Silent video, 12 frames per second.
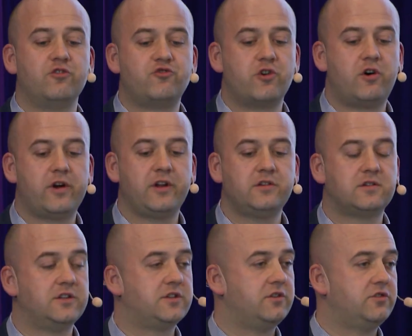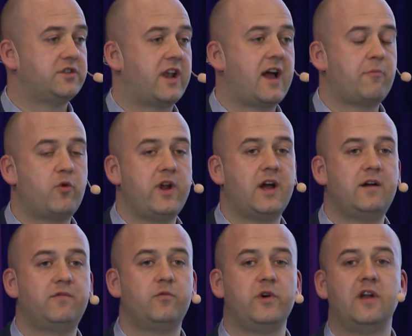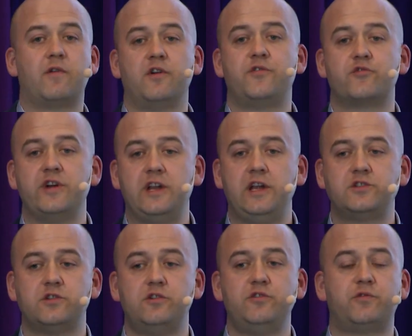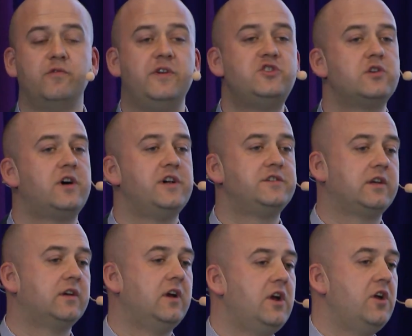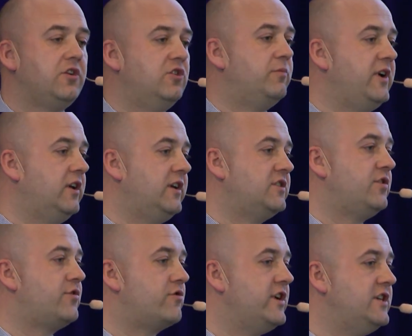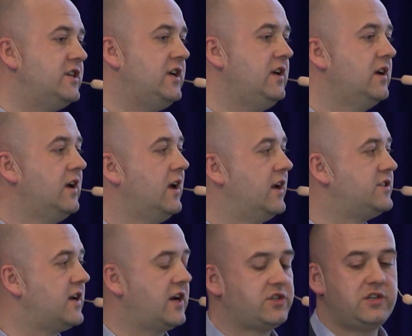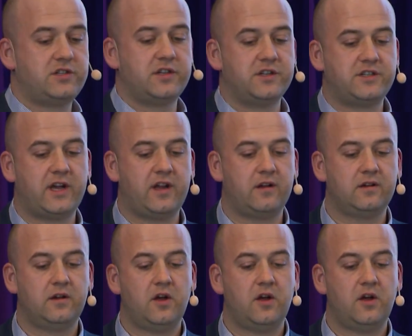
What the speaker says: drawings. It's just an app we have. We have our 3D tools for visualizing your buildings in 3D, attaching to the data.